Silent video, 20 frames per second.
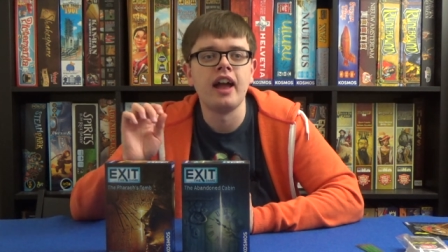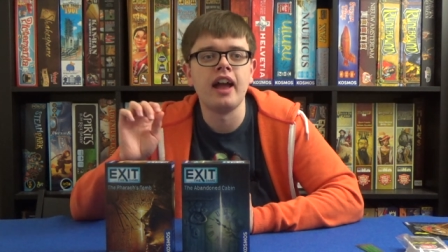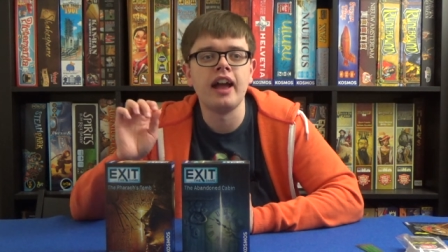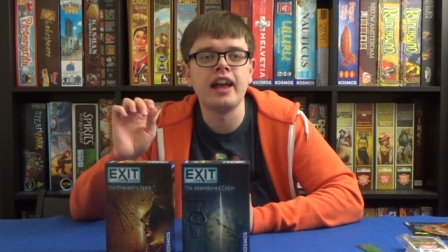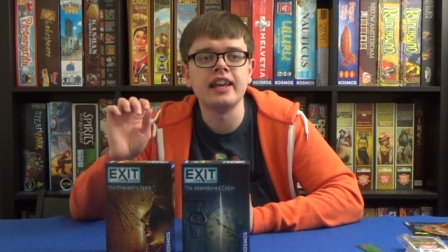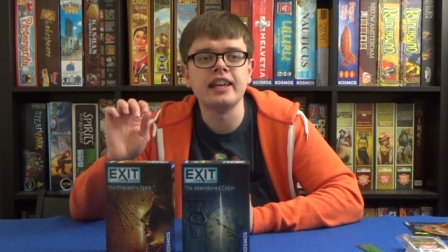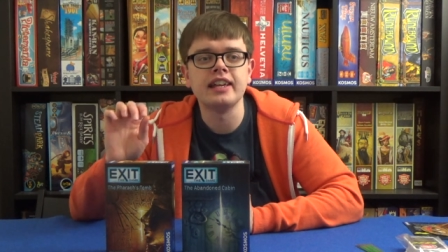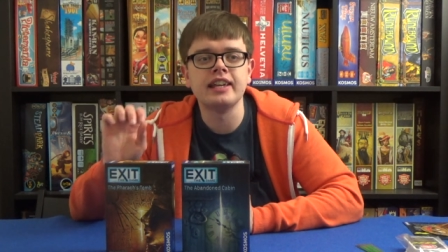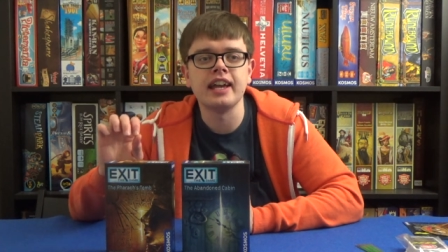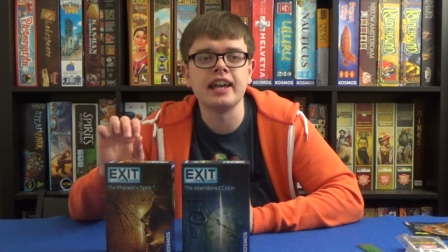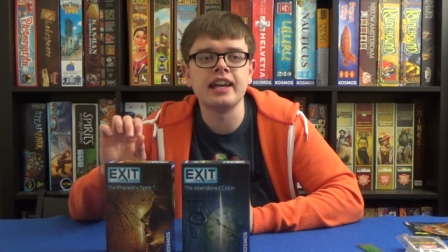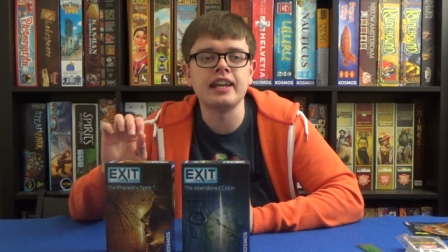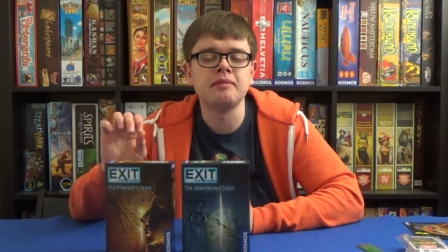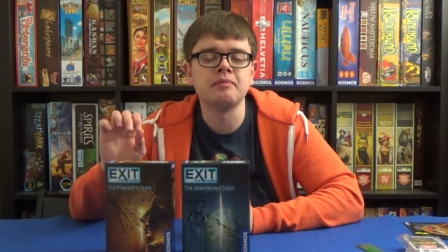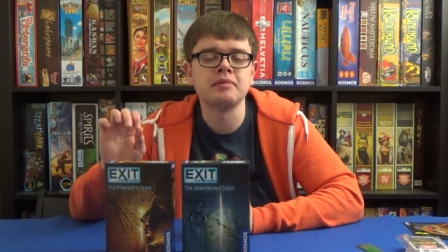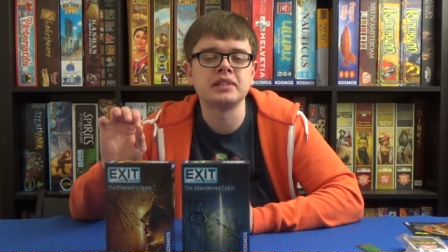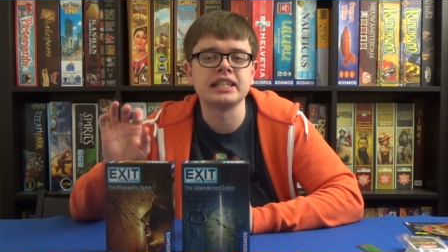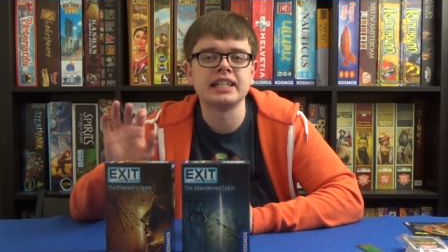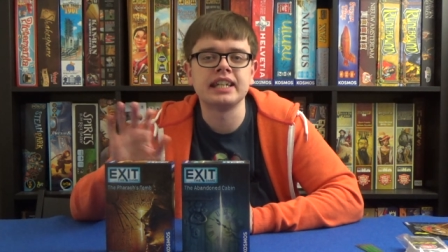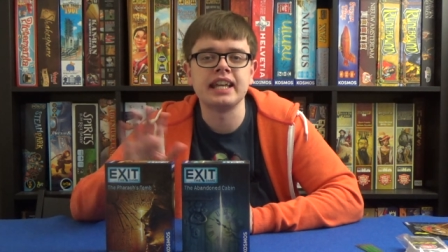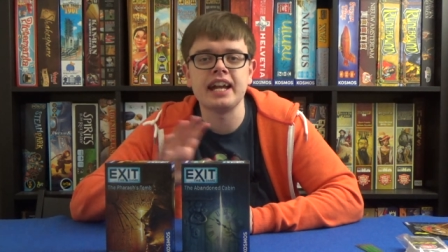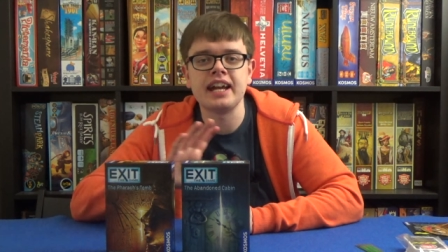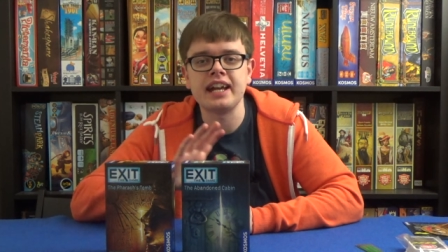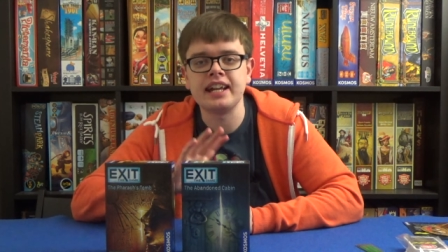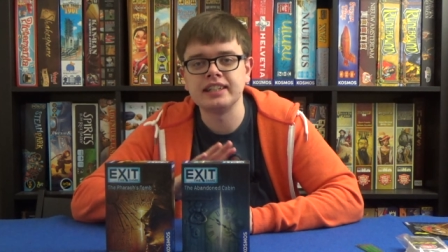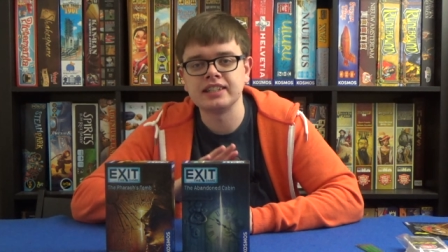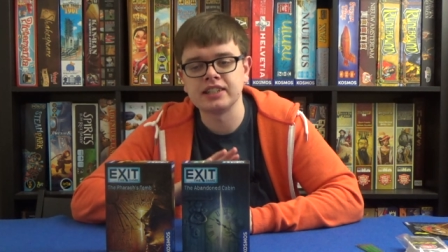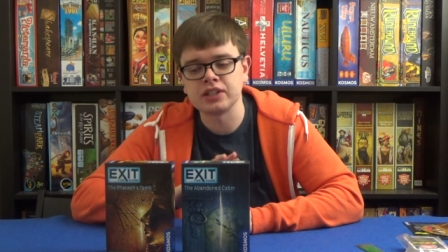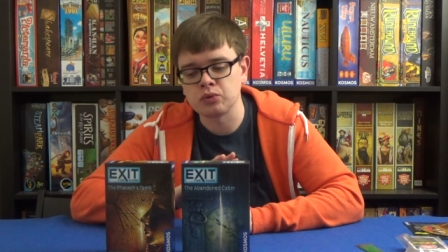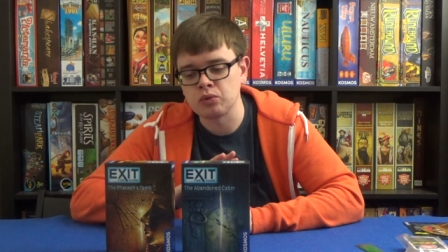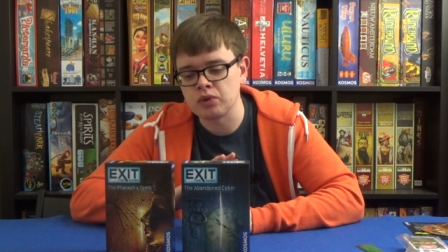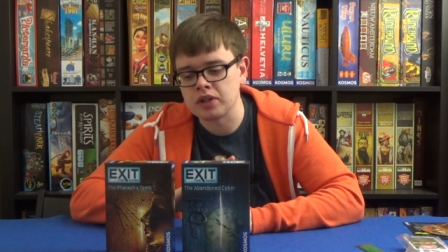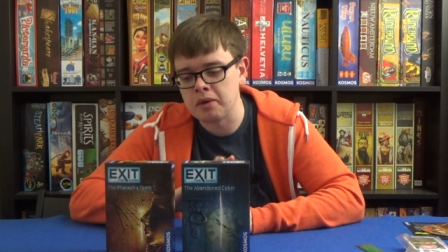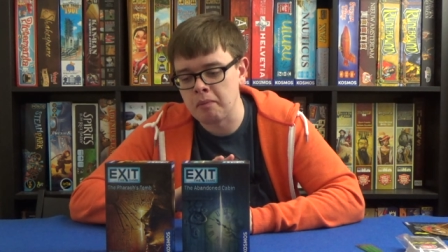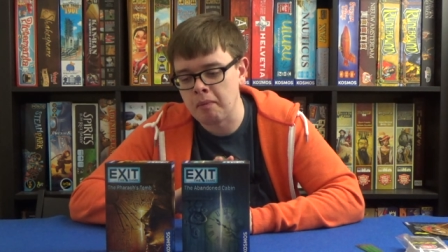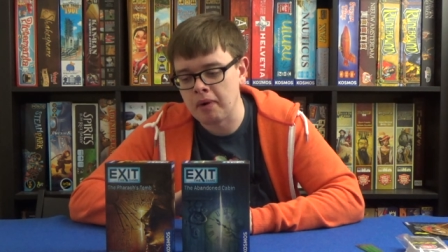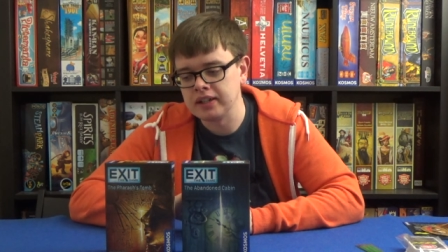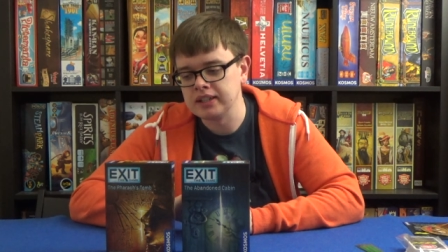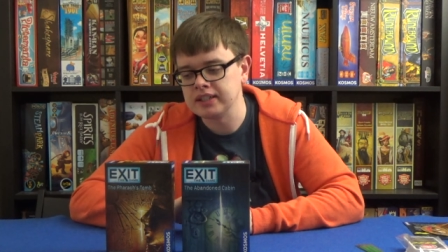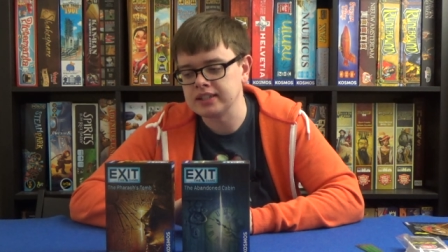a game to get into the right
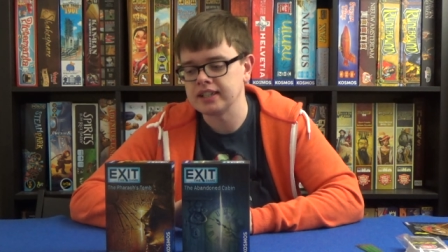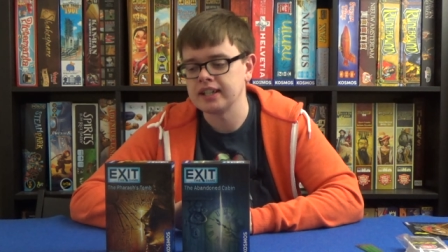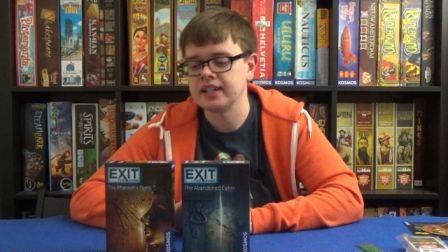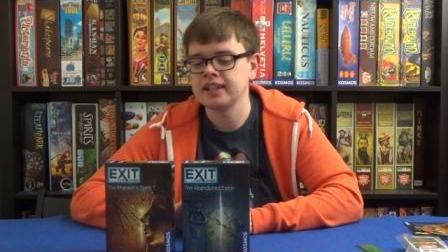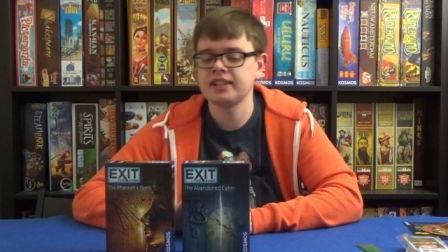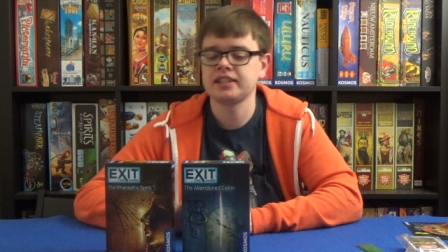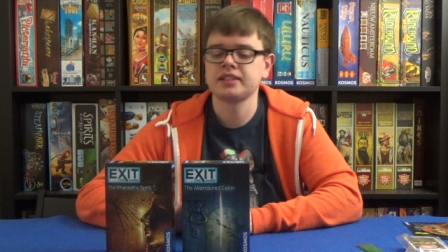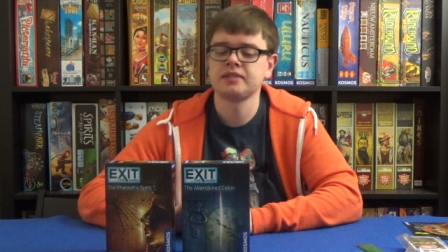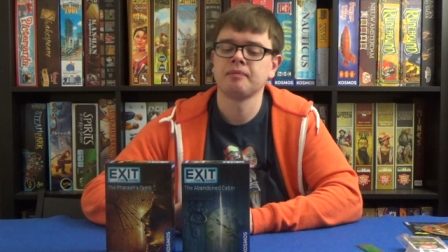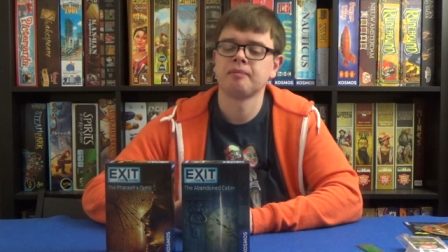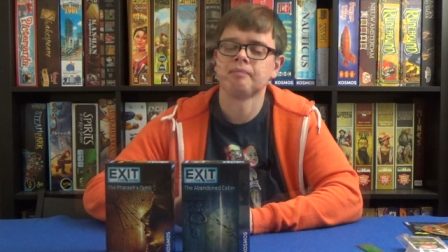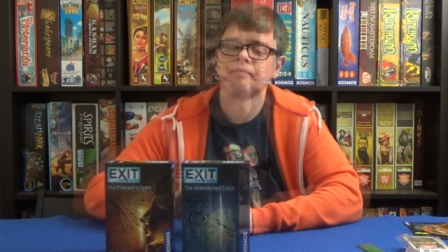mindset,